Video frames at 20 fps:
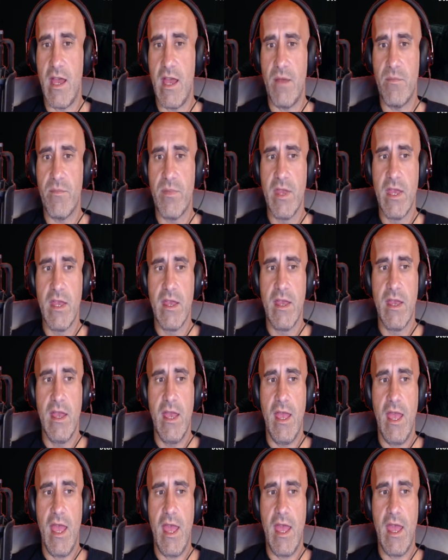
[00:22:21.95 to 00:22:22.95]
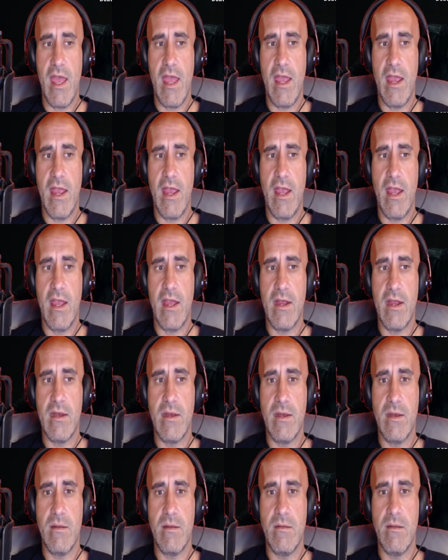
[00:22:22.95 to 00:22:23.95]
up
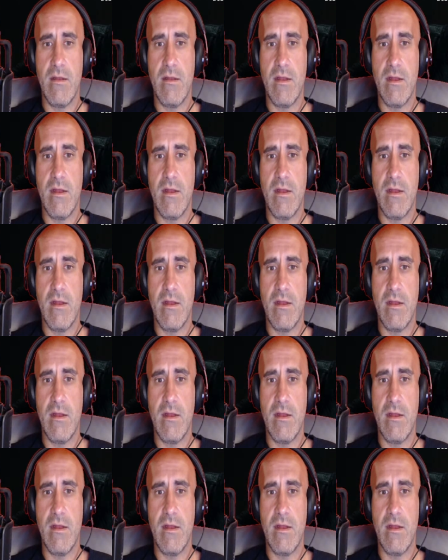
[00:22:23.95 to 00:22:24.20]
and